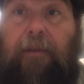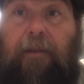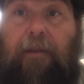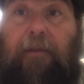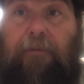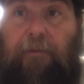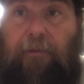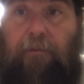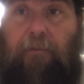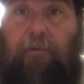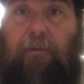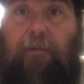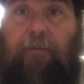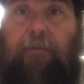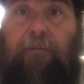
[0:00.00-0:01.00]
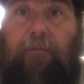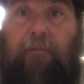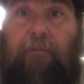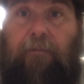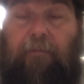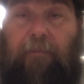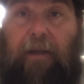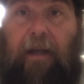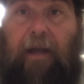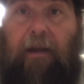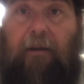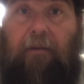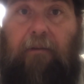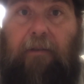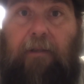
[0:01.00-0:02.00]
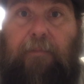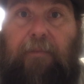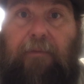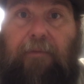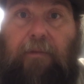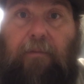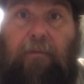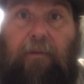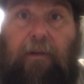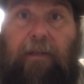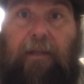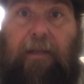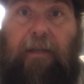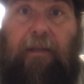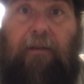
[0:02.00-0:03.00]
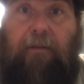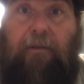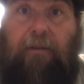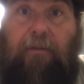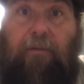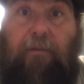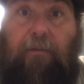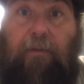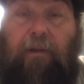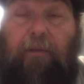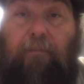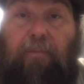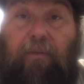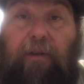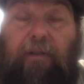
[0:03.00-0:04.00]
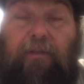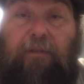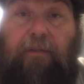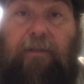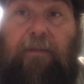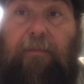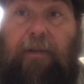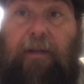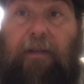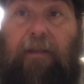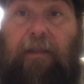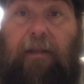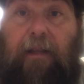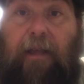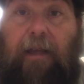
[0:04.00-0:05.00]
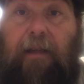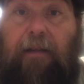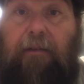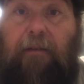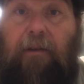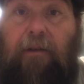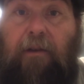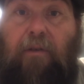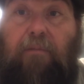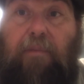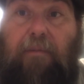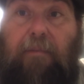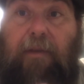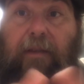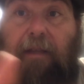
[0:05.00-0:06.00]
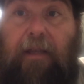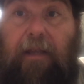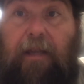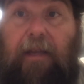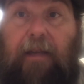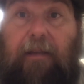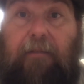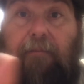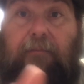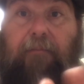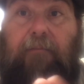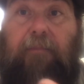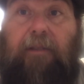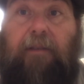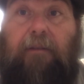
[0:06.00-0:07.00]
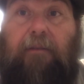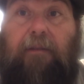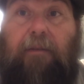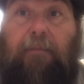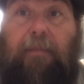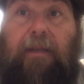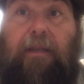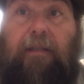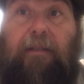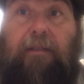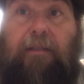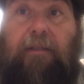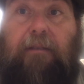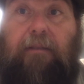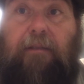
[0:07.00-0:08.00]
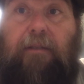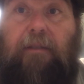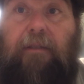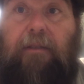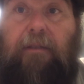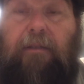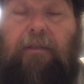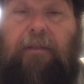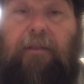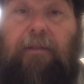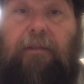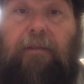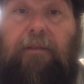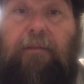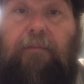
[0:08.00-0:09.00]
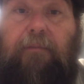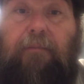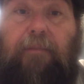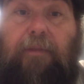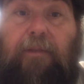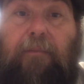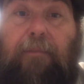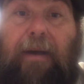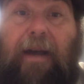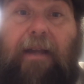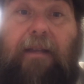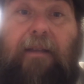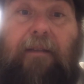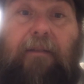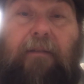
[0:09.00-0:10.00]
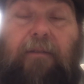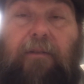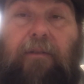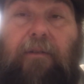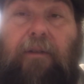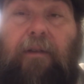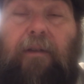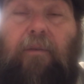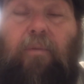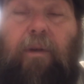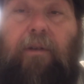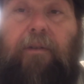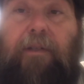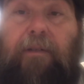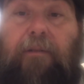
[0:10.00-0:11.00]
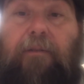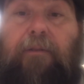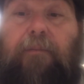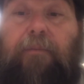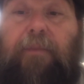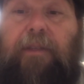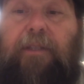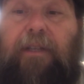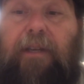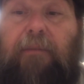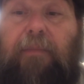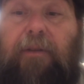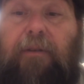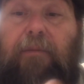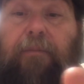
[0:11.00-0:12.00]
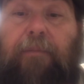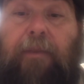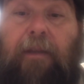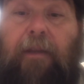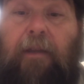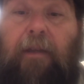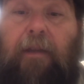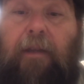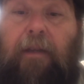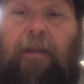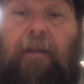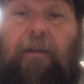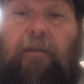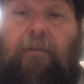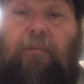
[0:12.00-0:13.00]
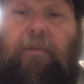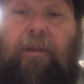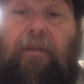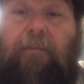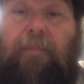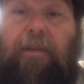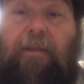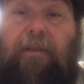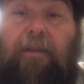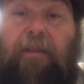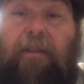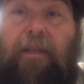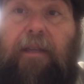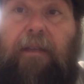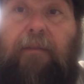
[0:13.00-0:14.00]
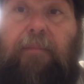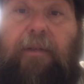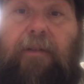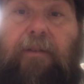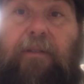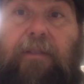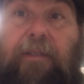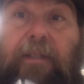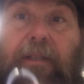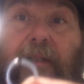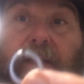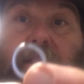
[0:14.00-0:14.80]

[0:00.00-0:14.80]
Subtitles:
If you were higher up, if you were a king or you a prince or somebody that had a nobleman that had the means to buy it, welded chainmail would have been the thing, because then they